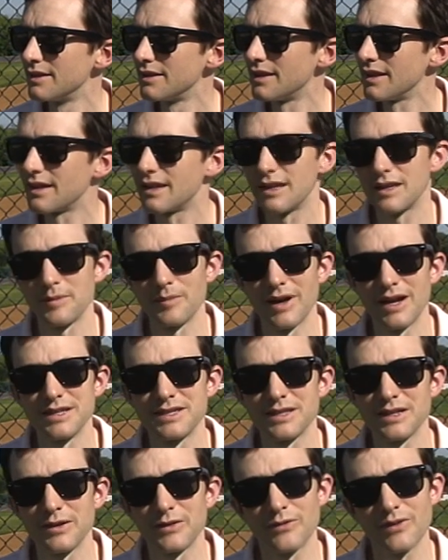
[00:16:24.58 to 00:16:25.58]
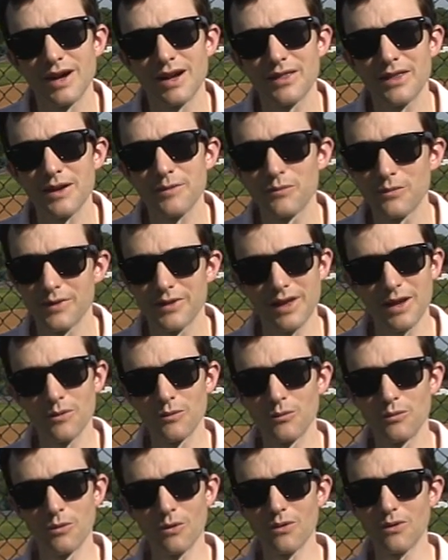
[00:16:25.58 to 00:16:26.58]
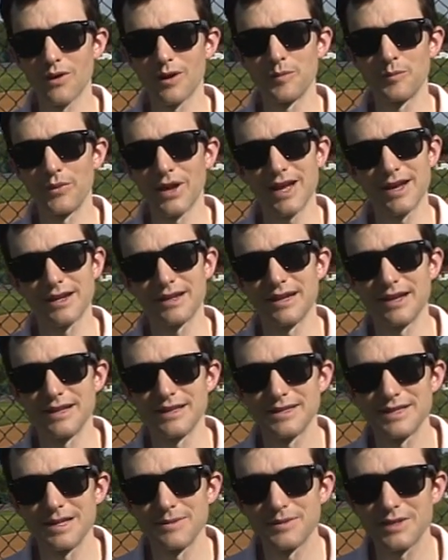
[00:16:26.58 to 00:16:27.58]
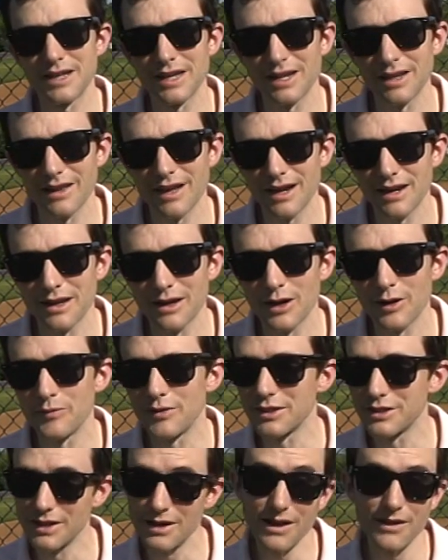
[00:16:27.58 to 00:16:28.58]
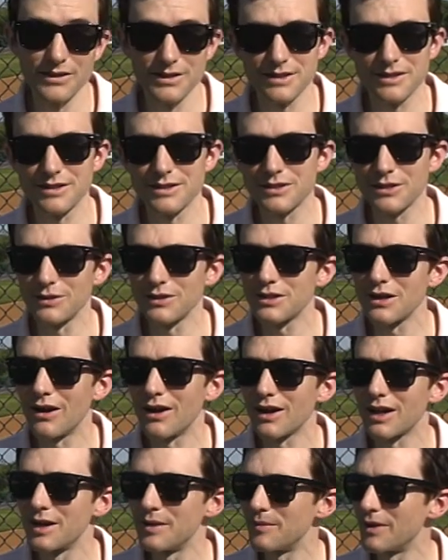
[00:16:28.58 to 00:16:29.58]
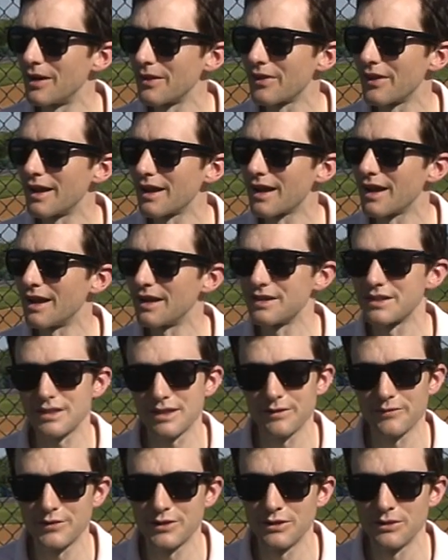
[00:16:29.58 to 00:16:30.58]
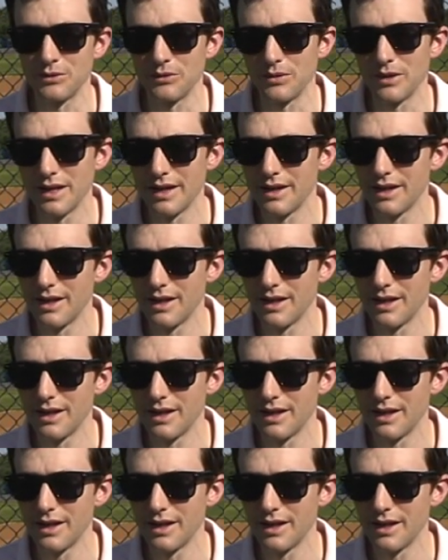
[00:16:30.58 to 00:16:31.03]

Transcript: thinking to myself, wow, that war in Baghdad seems to get a lot of coverage. They're still talking about that kind of stuff too.